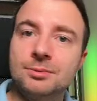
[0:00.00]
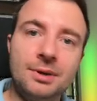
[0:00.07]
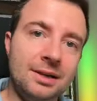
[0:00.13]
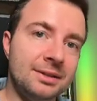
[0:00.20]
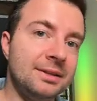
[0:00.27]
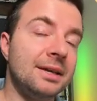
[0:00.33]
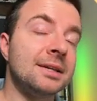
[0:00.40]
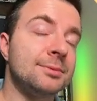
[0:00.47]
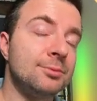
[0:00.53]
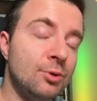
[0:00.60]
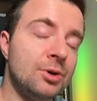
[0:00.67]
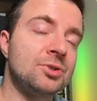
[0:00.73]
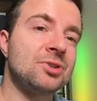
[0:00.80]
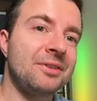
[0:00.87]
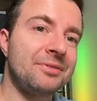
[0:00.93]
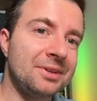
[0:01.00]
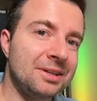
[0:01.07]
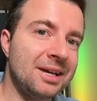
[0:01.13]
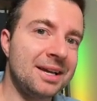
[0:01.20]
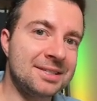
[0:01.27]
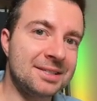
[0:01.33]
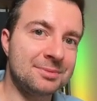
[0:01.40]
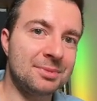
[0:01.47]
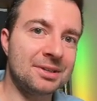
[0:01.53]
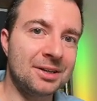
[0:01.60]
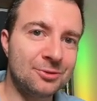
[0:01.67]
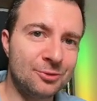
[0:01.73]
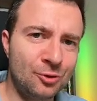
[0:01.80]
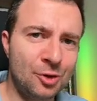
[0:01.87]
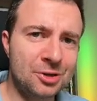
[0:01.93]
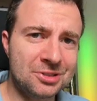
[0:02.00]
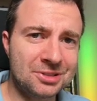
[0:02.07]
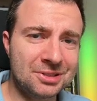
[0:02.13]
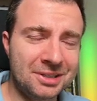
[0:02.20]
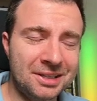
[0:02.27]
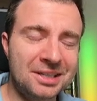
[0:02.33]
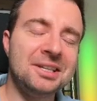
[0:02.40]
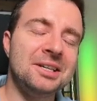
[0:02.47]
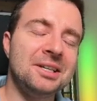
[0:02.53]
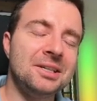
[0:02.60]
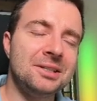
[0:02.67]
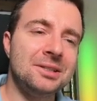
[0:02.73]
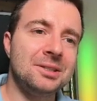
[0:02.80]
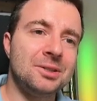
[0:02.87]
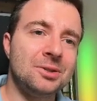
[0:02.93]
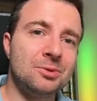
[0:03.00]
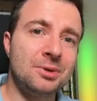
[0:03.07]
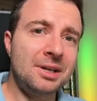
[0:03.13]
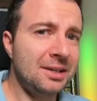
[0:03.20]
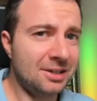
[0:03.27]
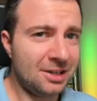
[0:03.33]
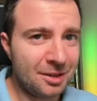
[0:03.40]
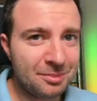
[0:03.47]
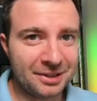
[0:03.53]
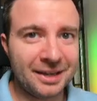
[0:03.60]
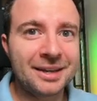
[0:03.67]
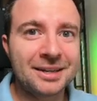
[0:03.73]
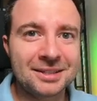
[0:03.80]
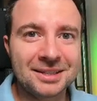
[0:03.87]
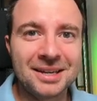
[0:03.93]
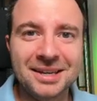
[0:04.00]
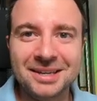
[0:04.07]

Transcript: Well, yes, more traffic classes, but unfortunately, really complicated